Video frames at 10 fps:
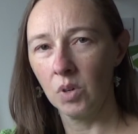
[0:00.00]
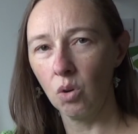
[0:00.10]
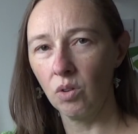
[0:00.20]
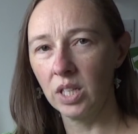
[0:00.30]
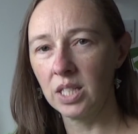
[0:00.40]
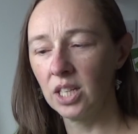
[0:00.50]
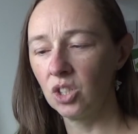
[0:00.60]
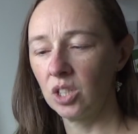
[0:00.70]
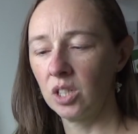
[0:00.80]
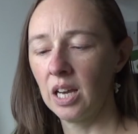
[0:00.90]

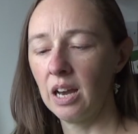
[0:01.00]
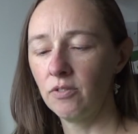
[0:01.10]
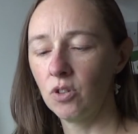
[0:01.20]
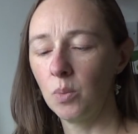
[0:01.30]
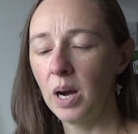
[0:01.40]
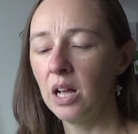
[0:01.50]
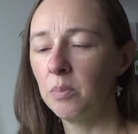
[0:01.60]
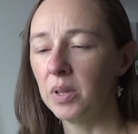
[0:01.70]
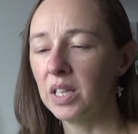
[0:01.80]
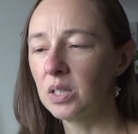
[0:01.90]
orientation after a while,
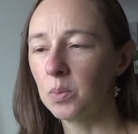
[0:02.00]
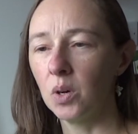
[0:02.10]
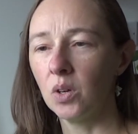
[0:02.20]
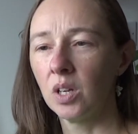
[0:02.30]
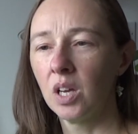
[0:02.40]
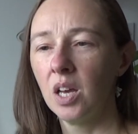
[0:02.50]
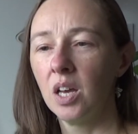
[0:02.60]
but this one